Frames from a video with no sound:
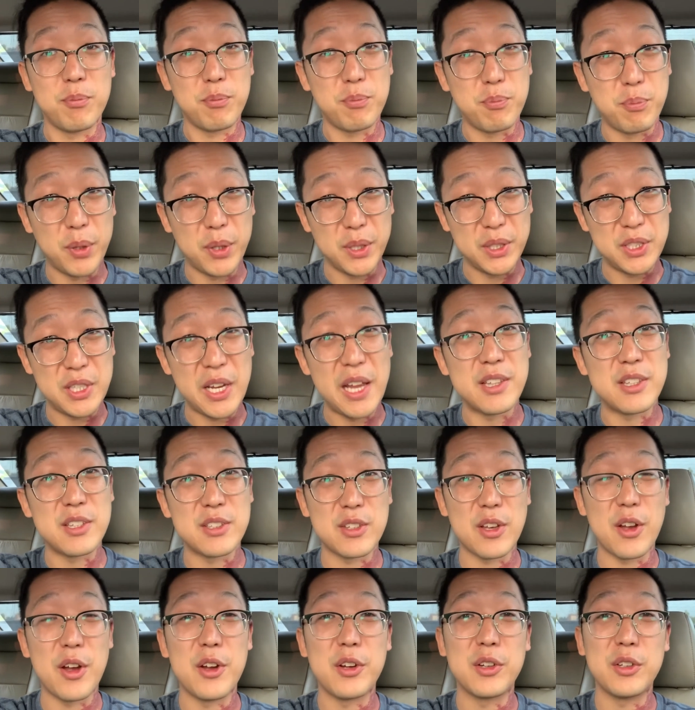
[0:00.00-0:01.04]
But chances
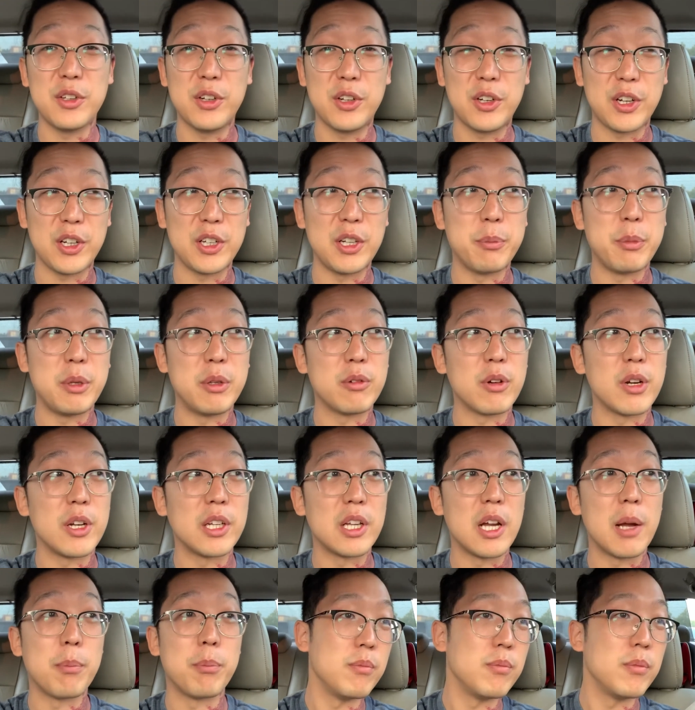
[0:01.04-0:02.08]
are you're gonna be running
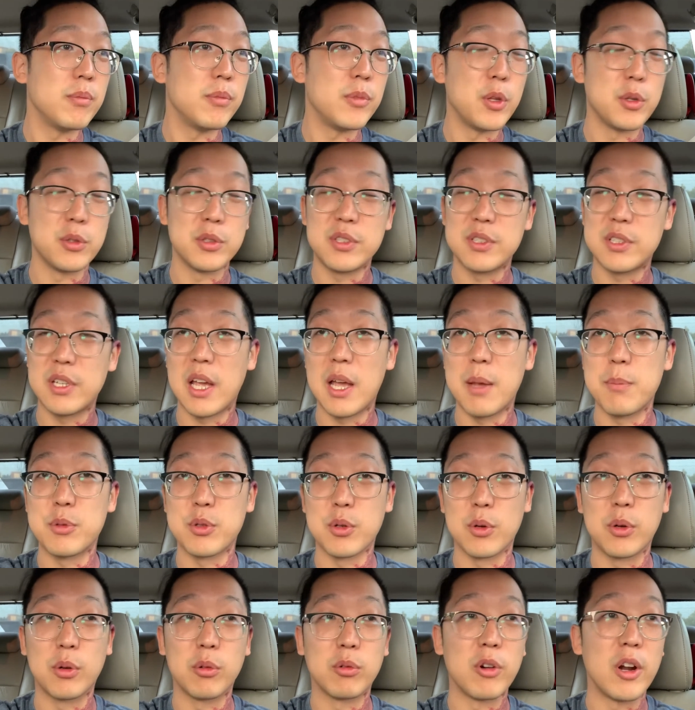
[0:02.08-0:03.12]
up those steps
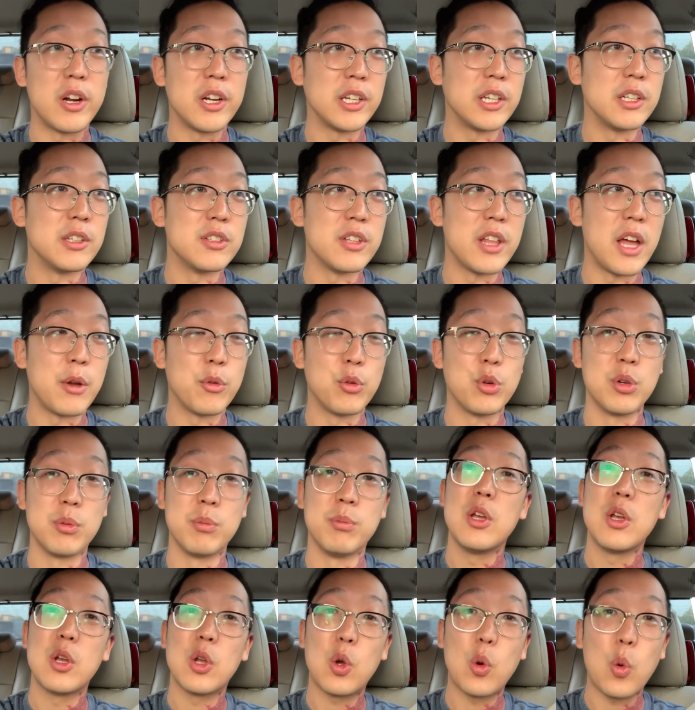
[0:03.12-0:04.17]
or running into that room
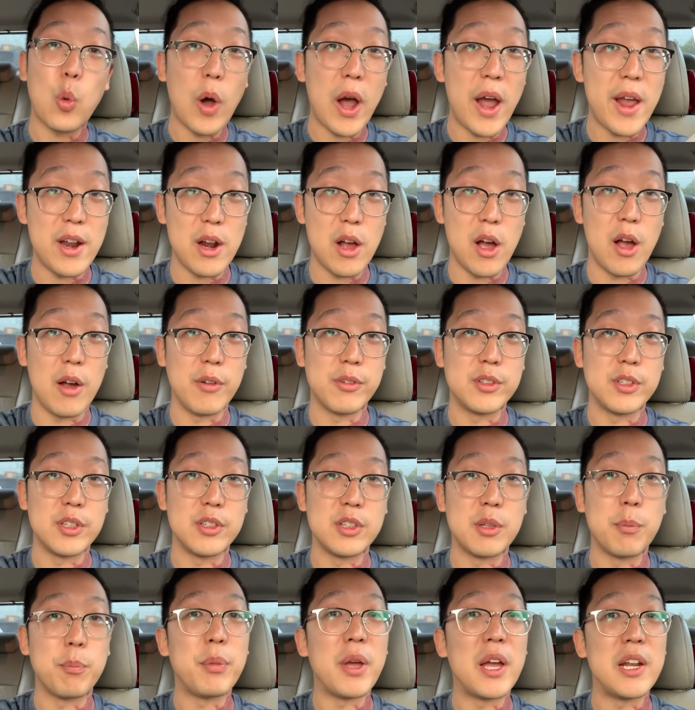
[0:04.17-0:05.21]
quite often,
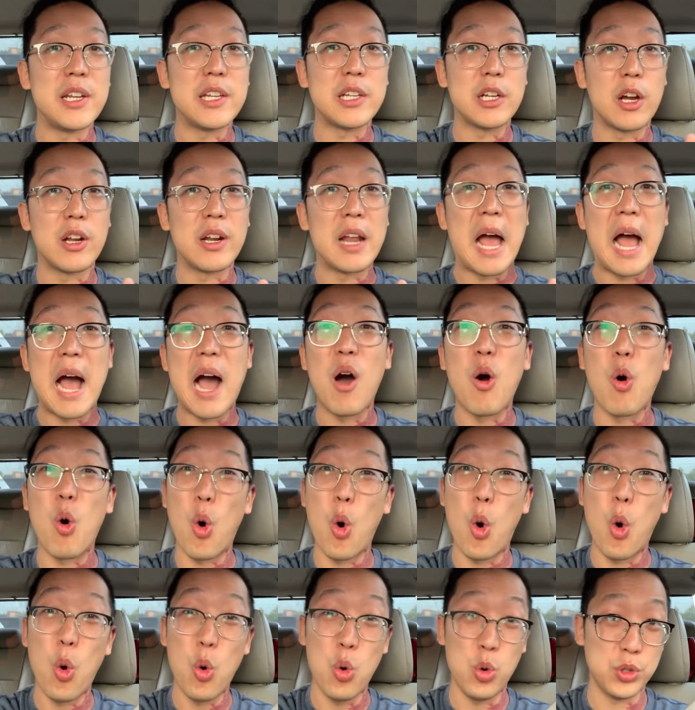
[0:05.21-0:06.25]
depending on how
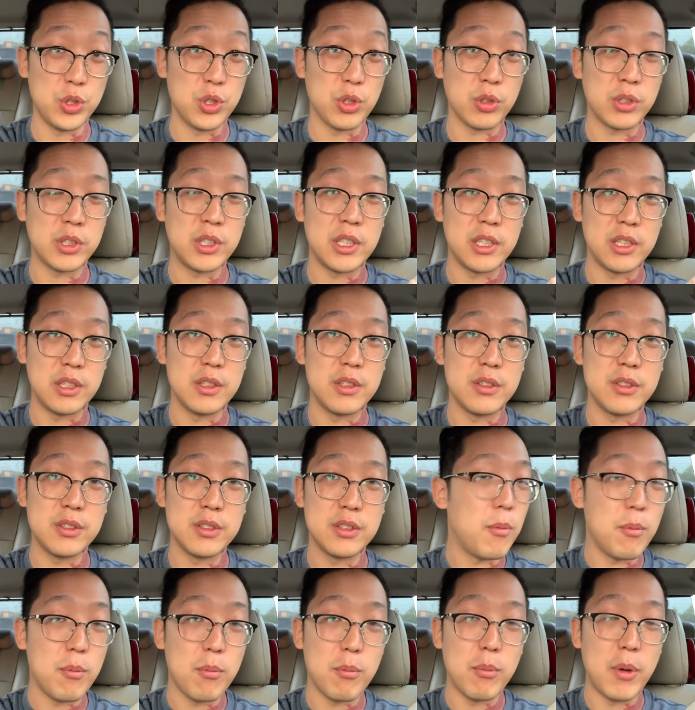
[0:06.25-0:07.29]
old your kid is.
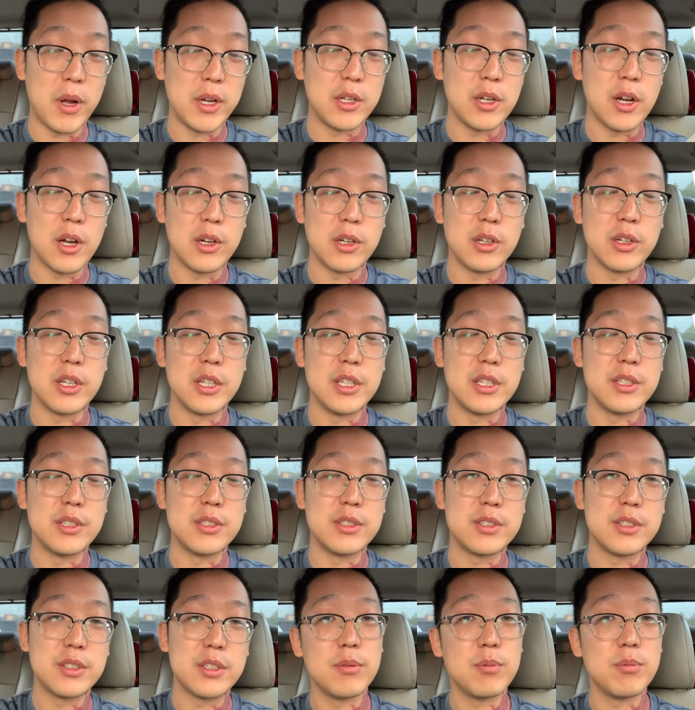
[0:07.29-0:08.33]
My daughter
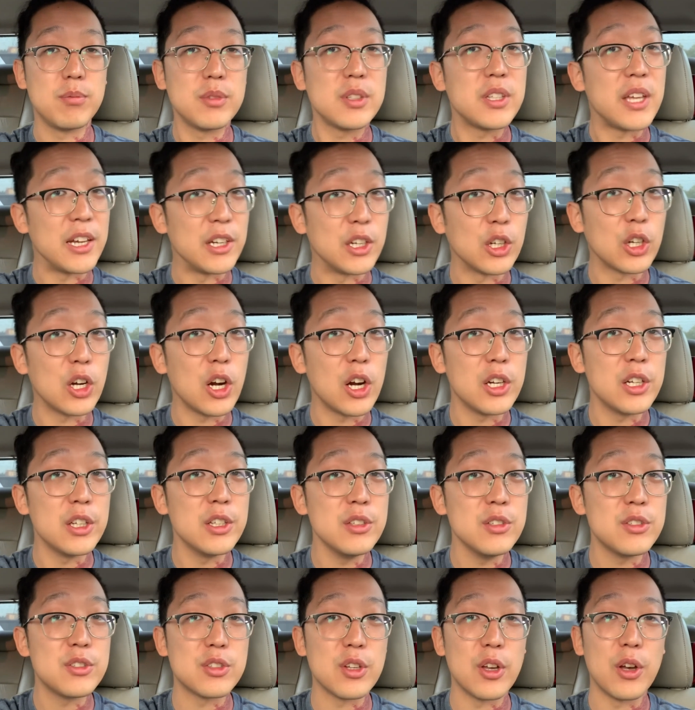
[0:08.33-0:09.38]
is kindergarten,
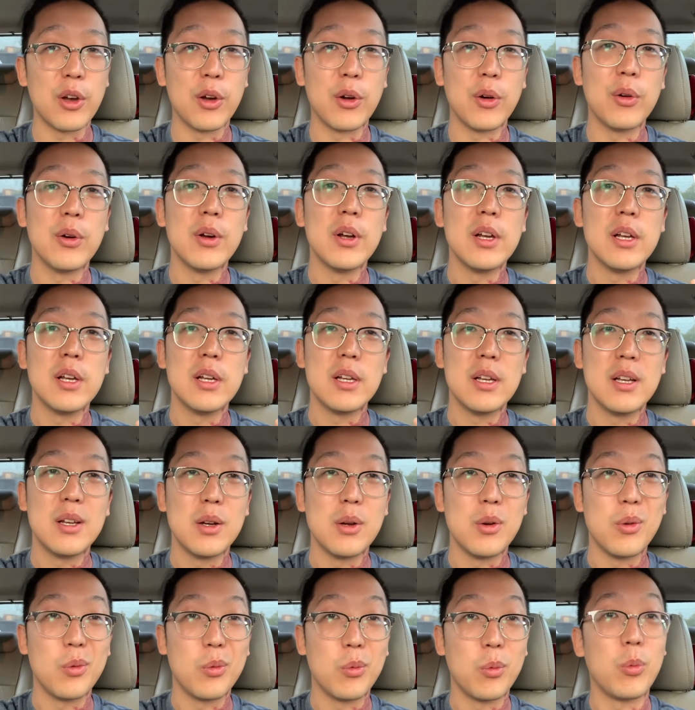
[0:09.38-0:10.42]
so
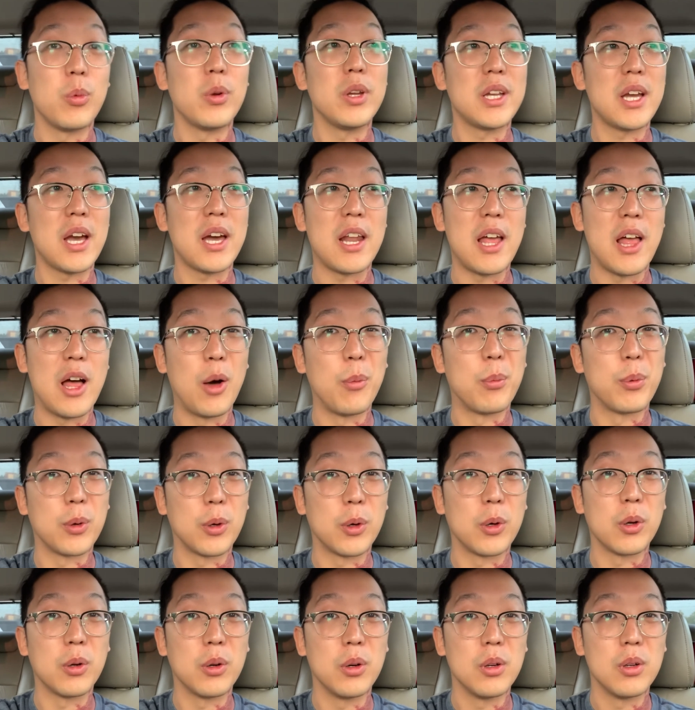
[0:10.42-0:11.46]
we gotta help
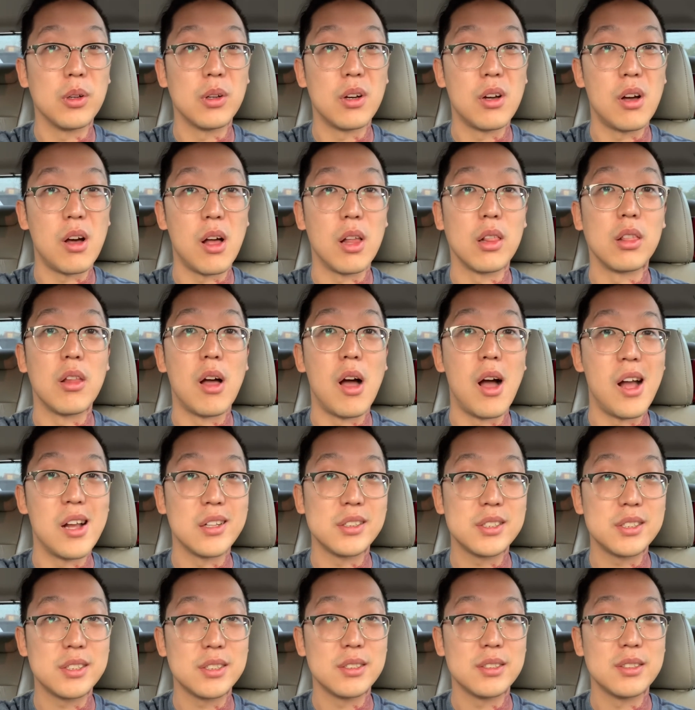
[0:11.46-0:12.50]
her a
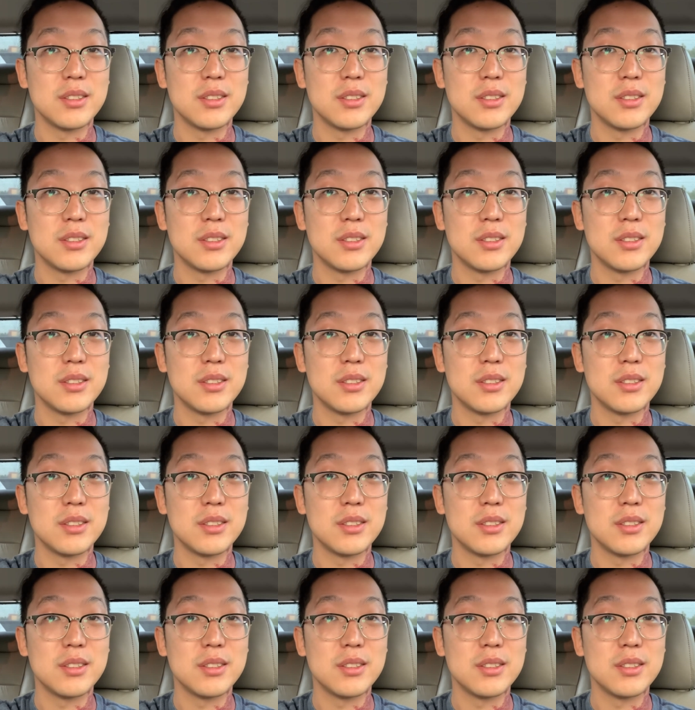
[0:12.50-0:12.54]
lot.